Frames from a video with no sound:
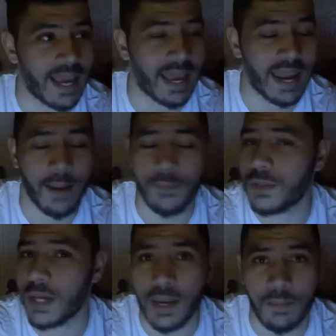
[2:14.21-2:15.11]
It can happen
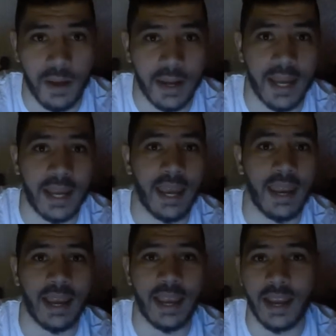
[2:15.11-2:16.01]
to anybody. You
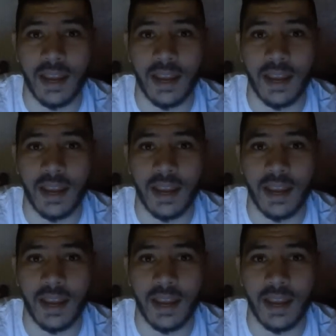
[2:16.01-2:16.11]
can